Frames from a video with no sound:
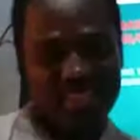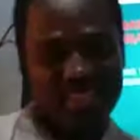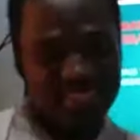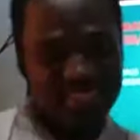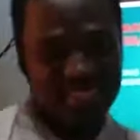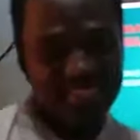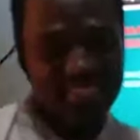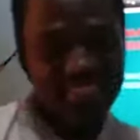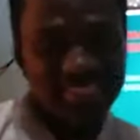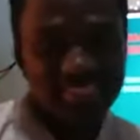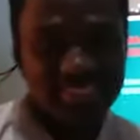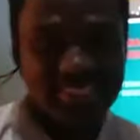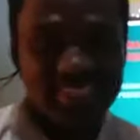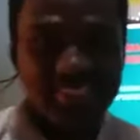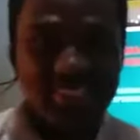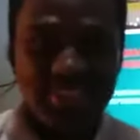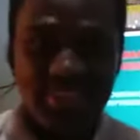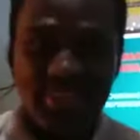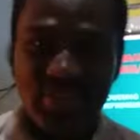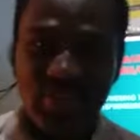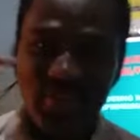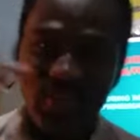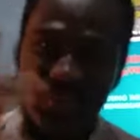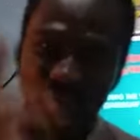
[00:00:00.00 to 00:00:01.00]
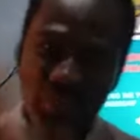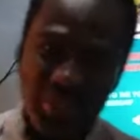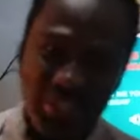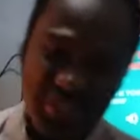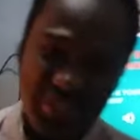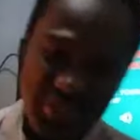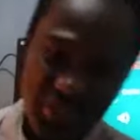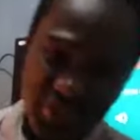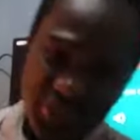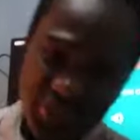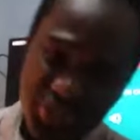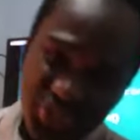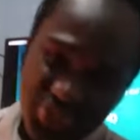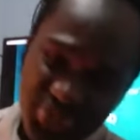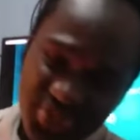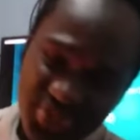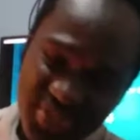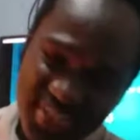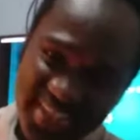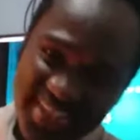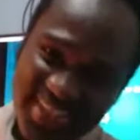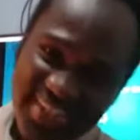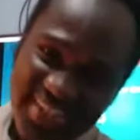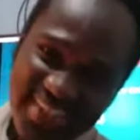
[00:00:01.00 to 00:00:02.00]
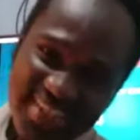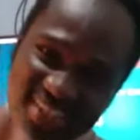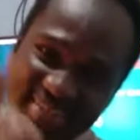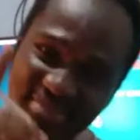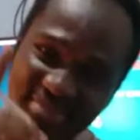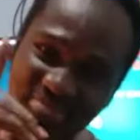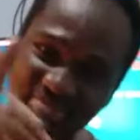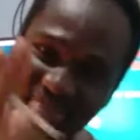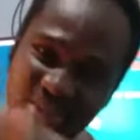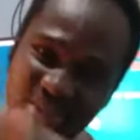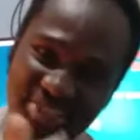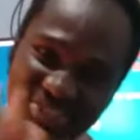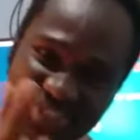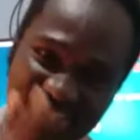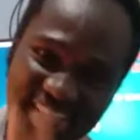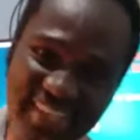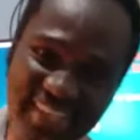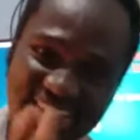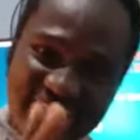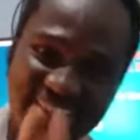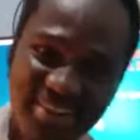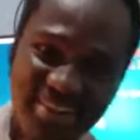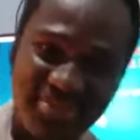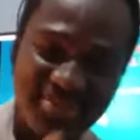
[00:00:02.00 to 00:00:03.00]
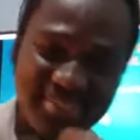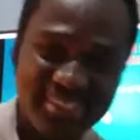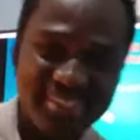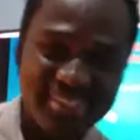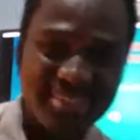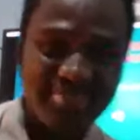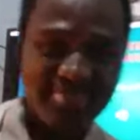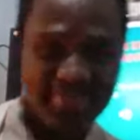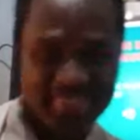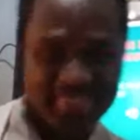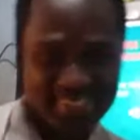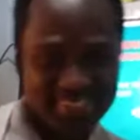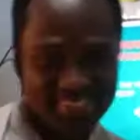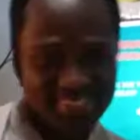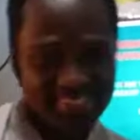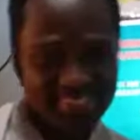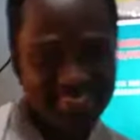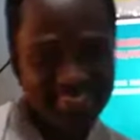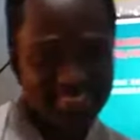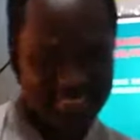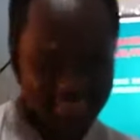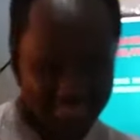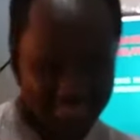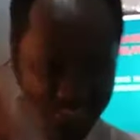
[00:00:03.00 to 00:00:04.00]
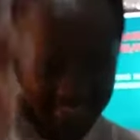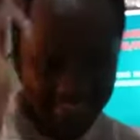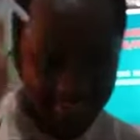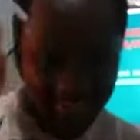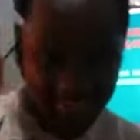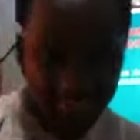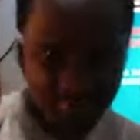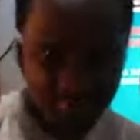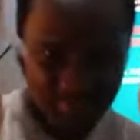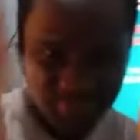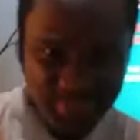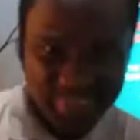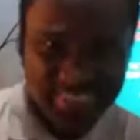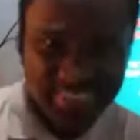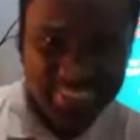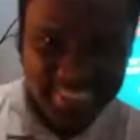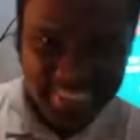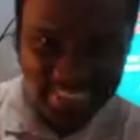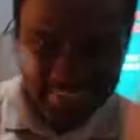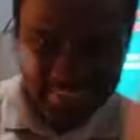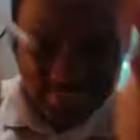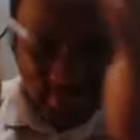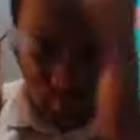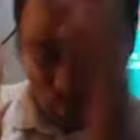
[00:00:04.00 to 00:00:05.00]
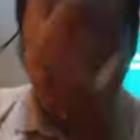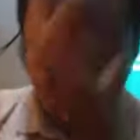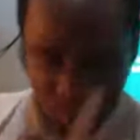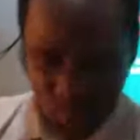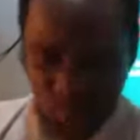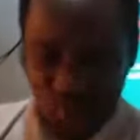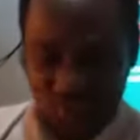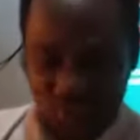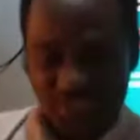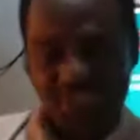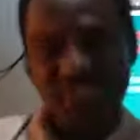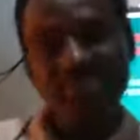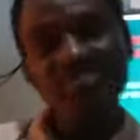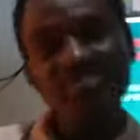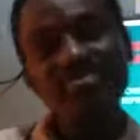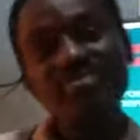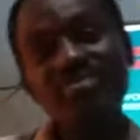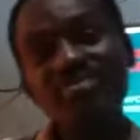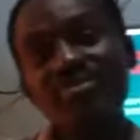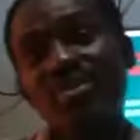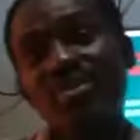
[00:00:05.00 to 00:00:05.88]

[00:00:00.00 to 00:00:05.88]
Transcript: Yes, with yours truly, Patrick Asare-Kyeremateng, business coach.